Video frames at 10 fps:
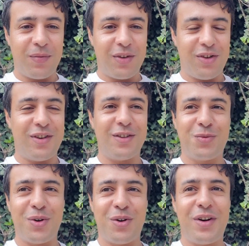She tells
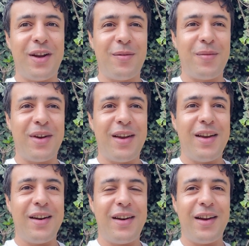me her name.
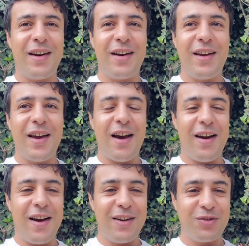Then I
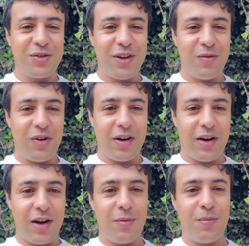asked if she can
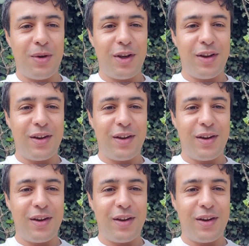help me.